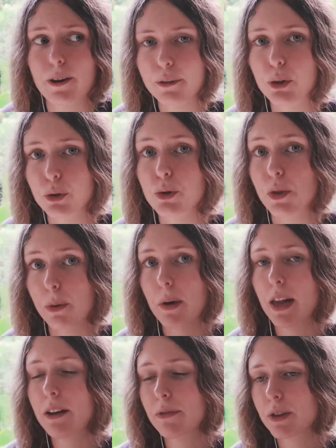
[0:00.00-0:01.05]
if you do the
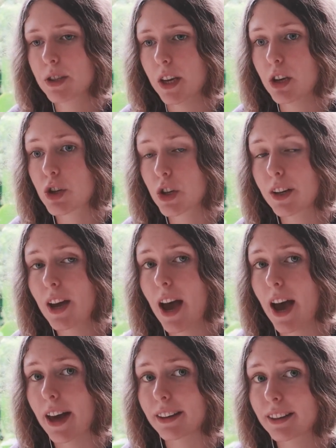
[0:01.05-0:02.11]
manifestation
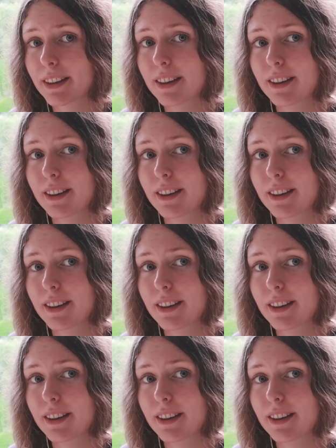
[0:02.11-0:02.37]
and